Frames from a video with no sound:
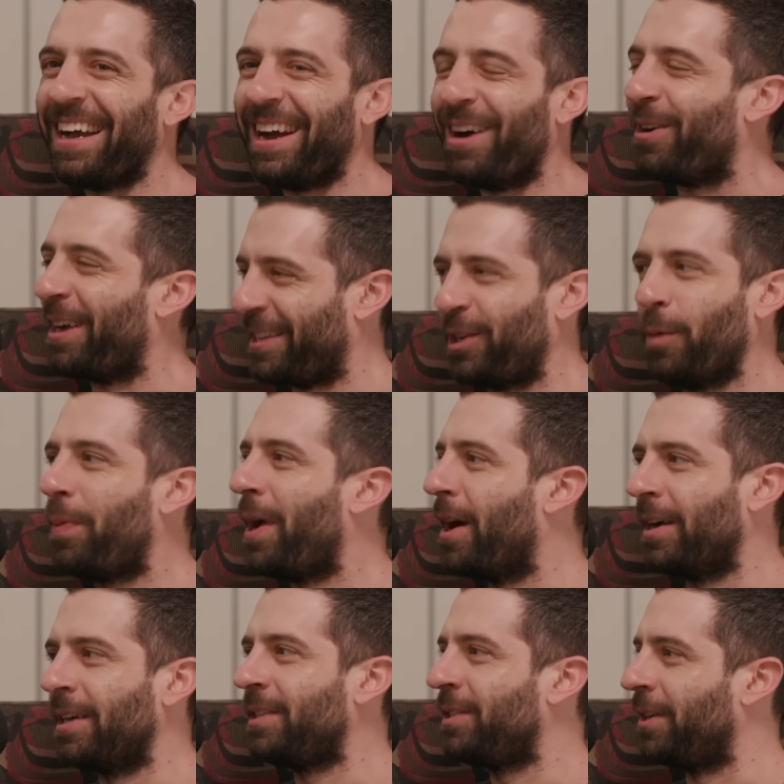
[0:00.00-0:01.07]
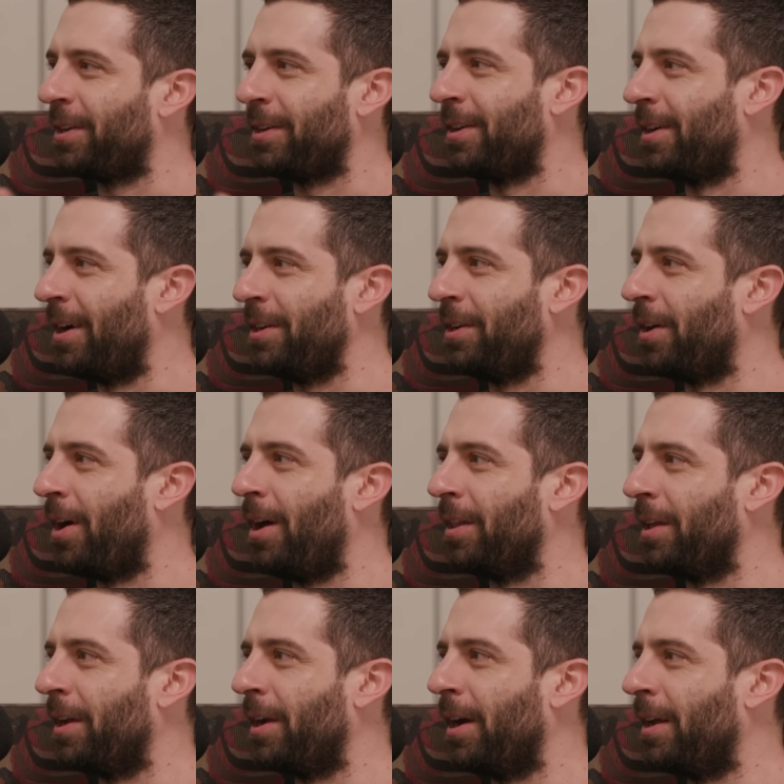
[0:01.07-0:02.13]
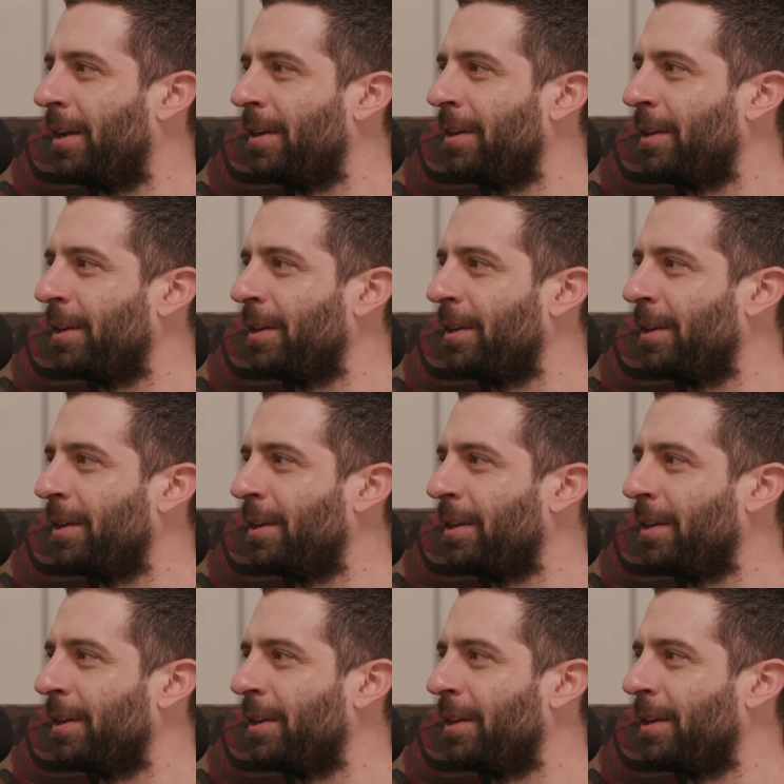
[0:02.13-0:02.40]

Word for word: okay, so Paris, you're uh, you're, you're, all, all in on, on